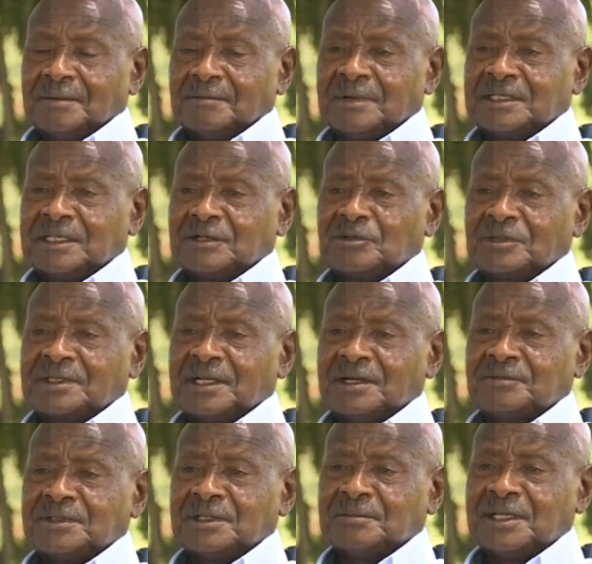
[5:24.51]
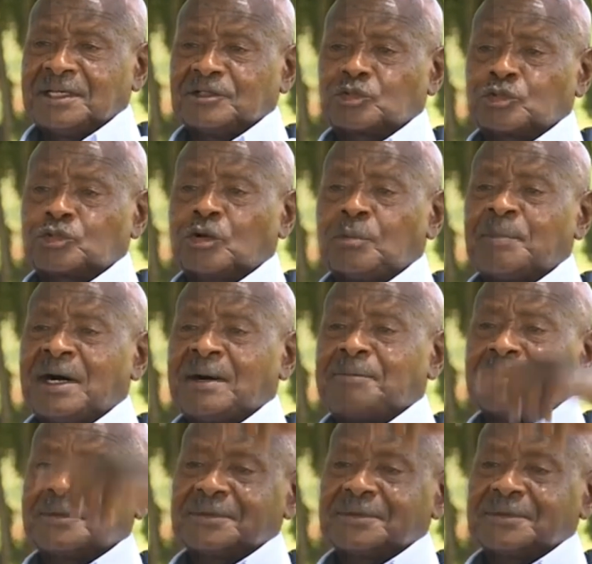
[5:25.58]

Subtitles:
but I don't have the money to top up,